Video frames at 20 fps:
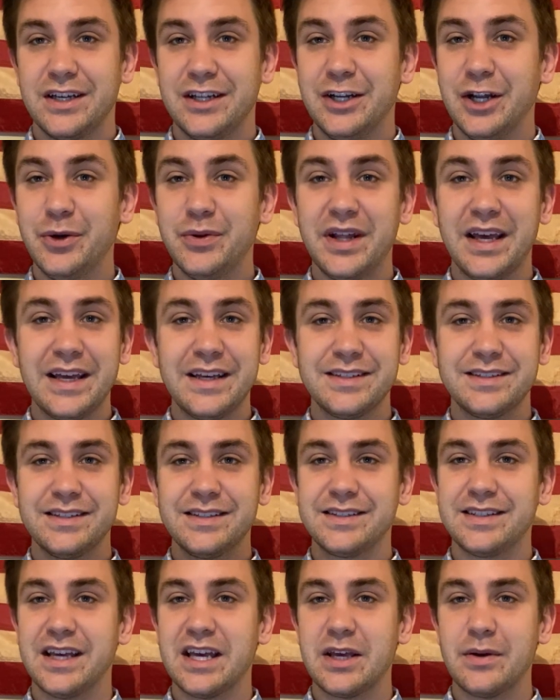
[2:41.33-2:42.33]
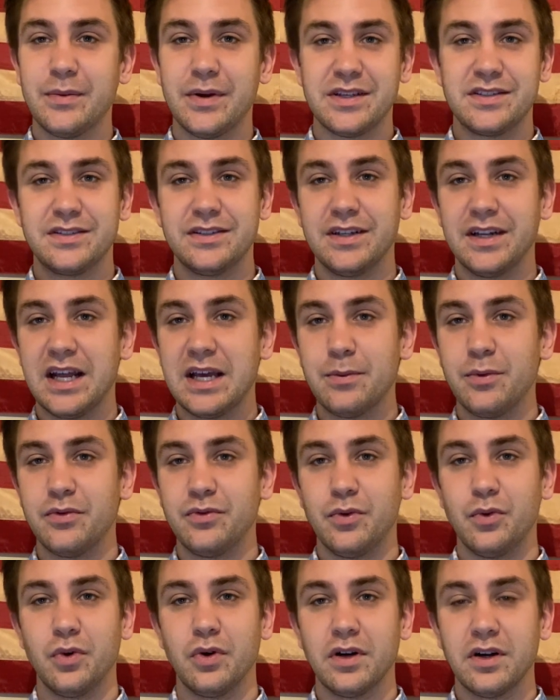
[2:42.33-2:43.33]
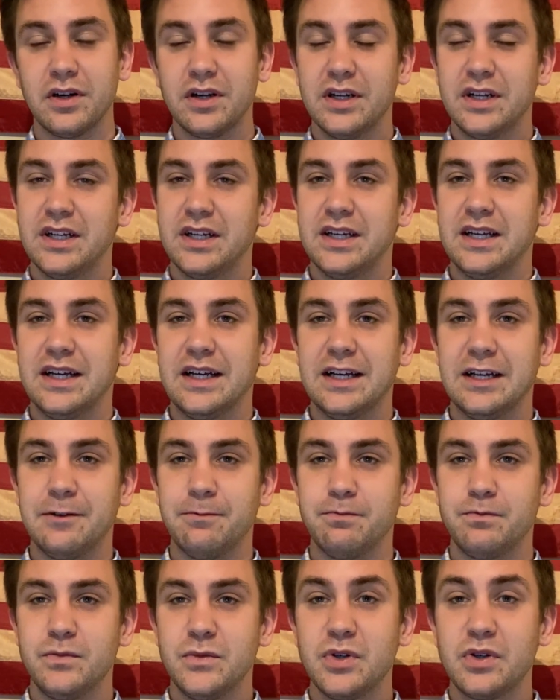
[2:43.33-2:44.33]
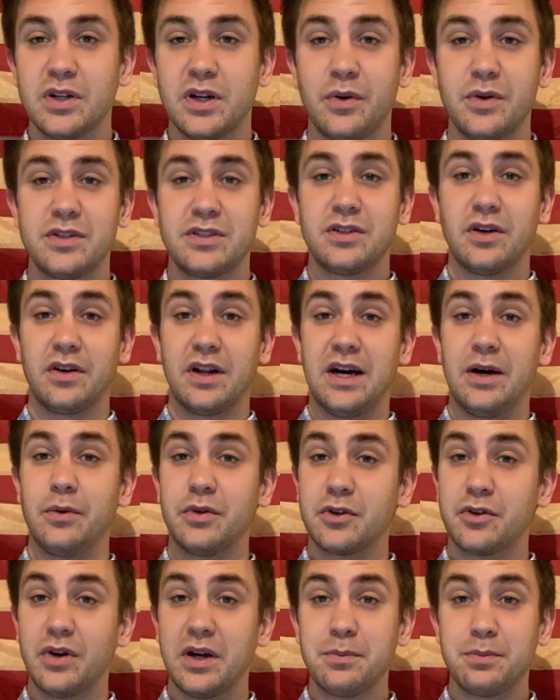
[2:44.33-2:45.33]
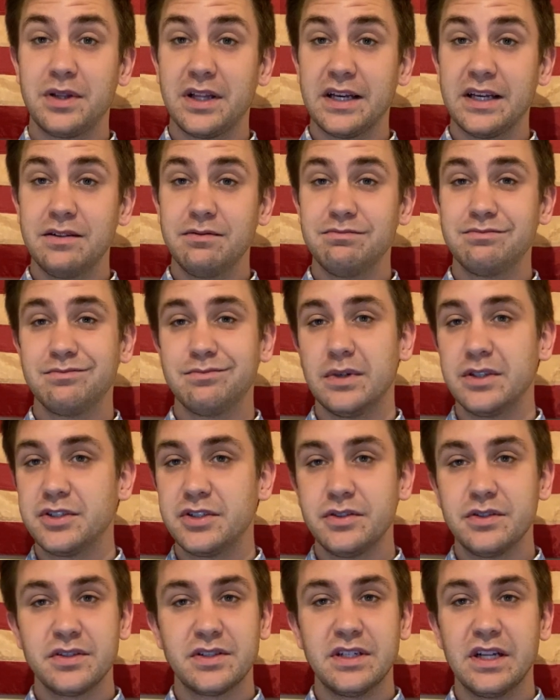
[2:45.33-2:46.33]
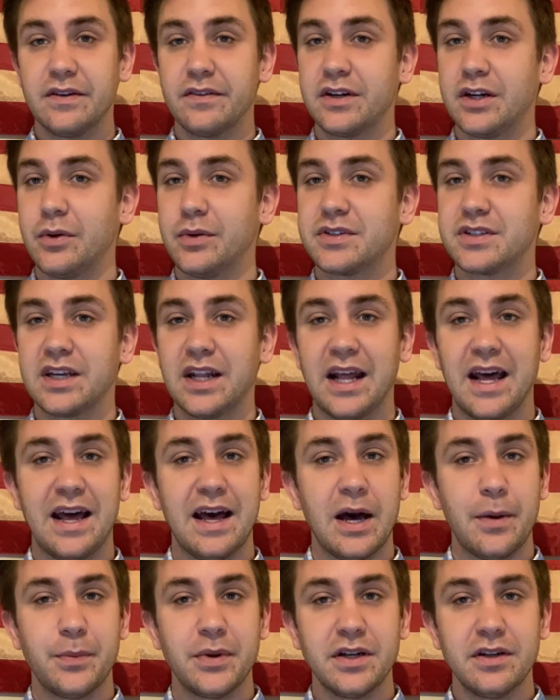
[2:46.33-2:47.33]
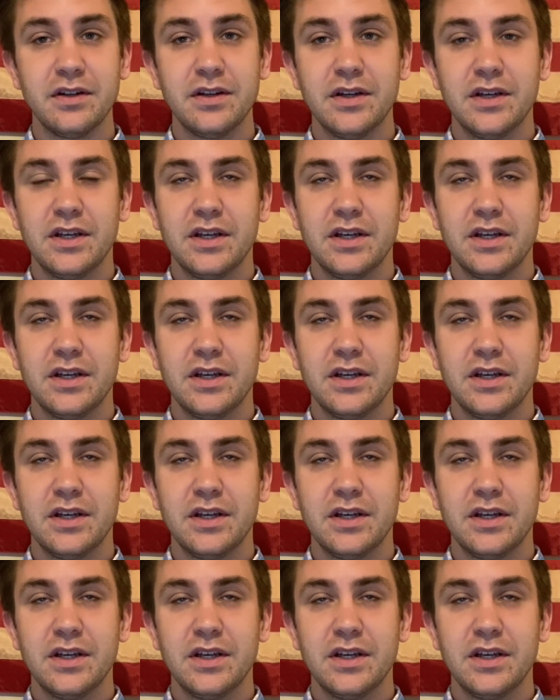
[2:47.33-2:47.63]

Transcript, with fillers: No day is the same as the day before. Um, you can always start out with a great plan, but you just never know what's going to happen.